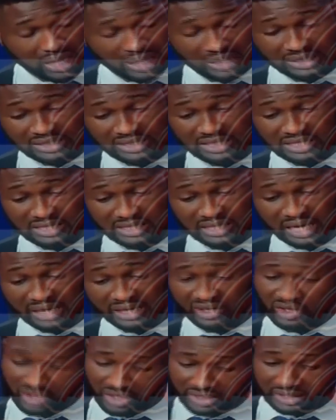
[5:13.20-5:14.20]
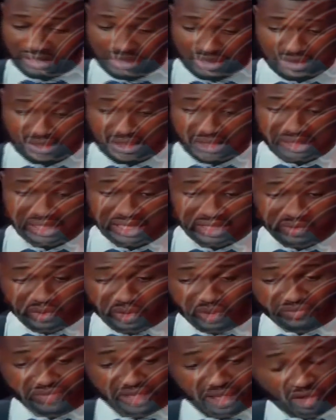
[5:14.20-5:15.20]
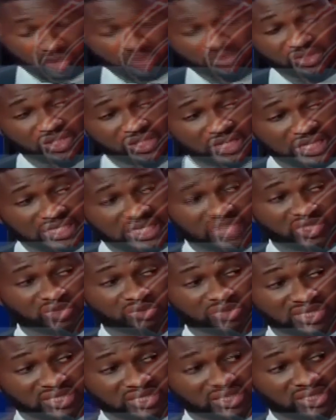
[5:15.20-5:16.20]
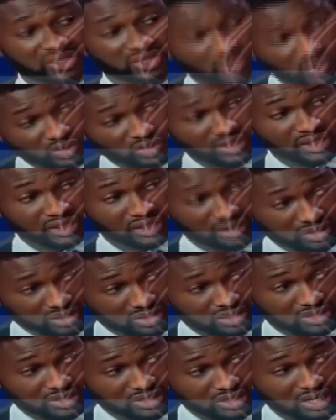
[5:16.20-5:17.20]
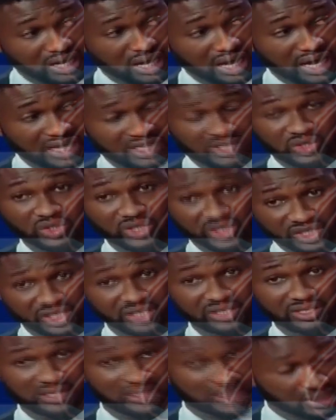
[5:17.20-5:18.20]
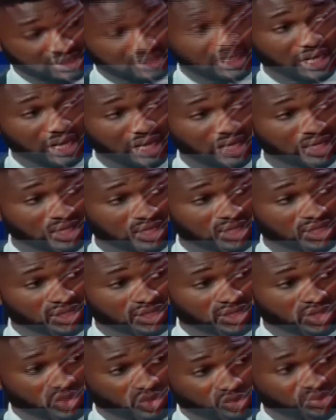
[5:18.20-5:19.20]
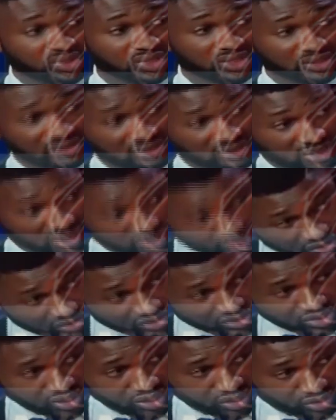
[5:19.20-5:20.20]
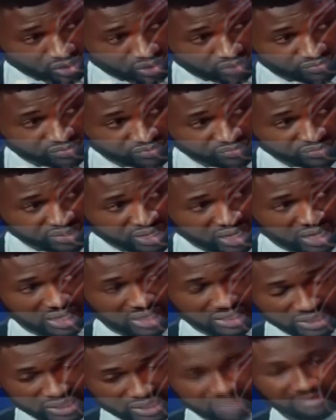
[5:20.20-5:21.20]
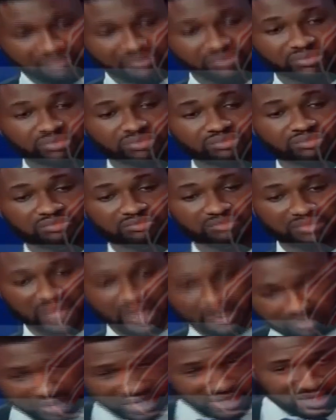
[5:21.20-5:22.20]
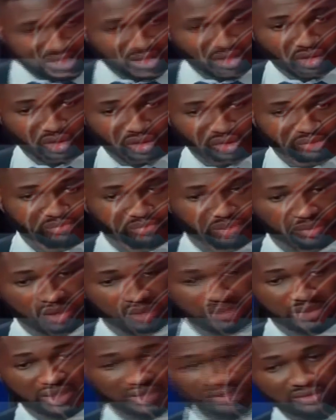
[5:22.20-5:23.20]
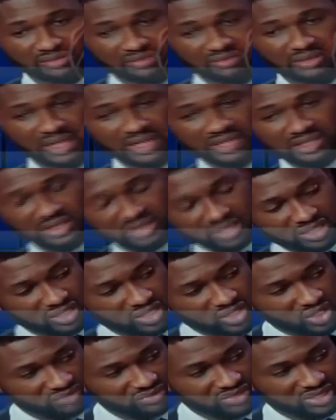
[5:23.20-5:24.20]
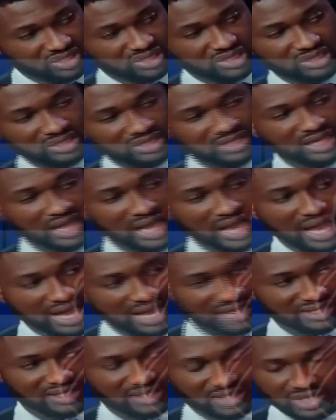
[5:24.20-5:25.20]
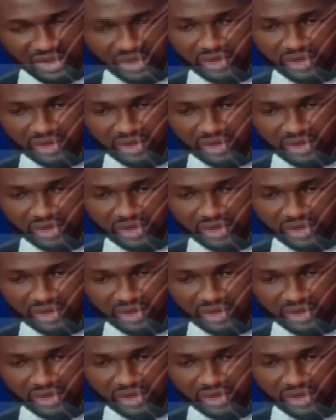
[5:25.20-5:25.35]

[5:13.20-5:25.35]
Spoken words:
it's annoying that one of their commissioners had to be sent to Lagos Isolation Center to be taken care of, and members or probably citizens of the state are still